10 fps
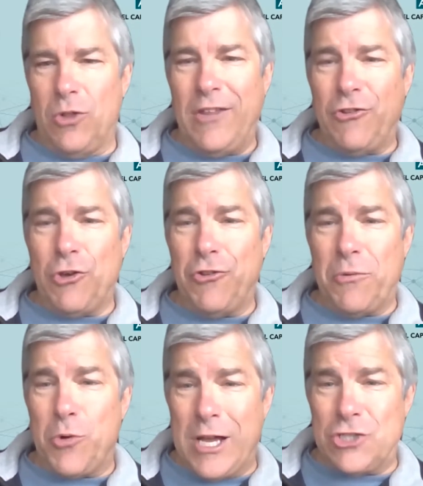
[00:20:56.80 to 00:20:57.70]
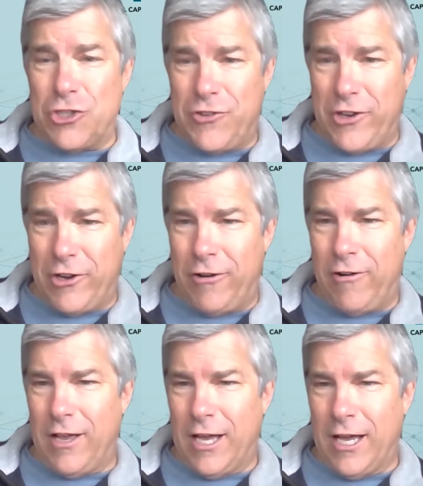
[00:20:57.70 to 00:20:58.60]
let's go to some questions
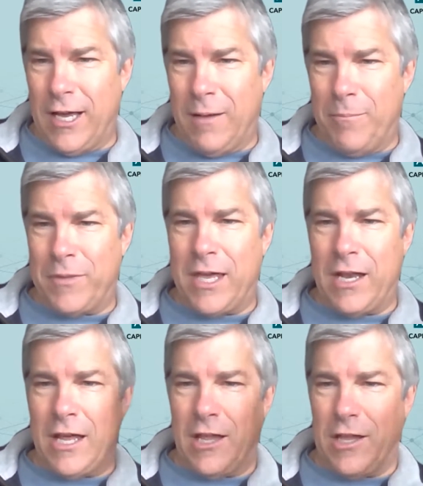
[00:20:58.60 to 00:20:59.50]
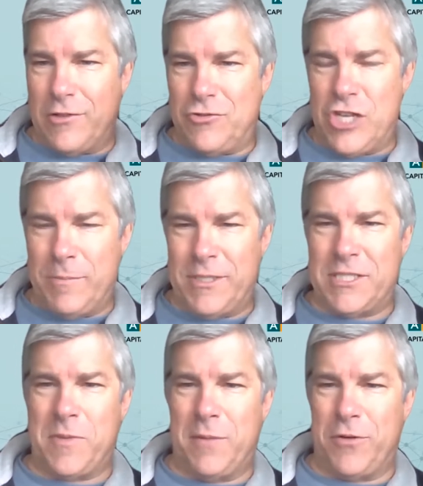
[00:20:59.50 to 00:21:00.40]
here. And Jamie's
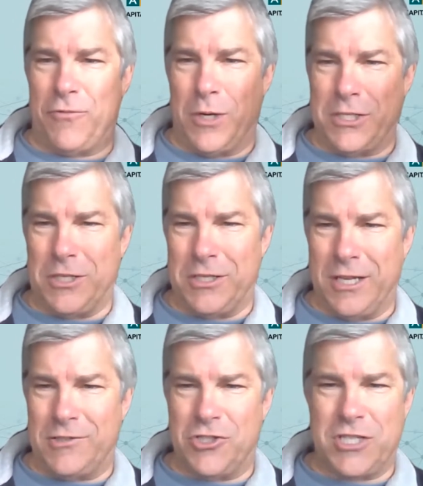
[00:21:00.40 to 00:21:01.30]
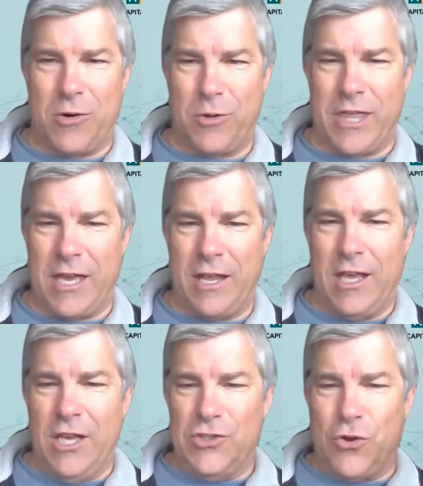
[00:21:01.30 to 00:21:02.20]
has been up there for a while, so I'll just start with that.
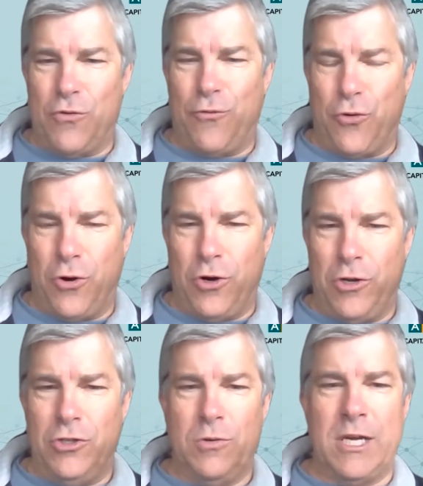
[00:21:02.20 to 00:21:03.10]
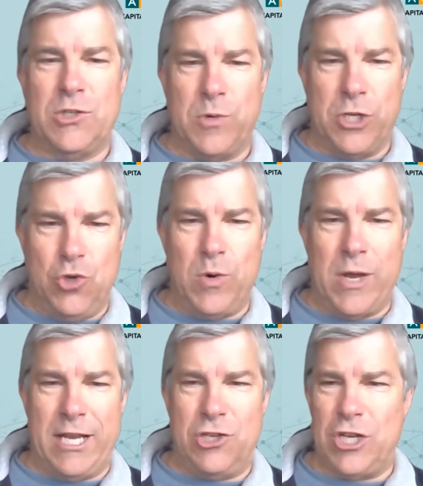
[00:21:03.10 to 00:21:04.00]
So for you guys, when you
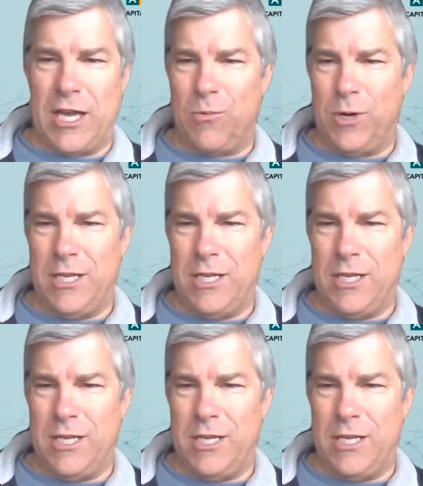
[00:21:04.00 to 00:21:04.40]
write a check, what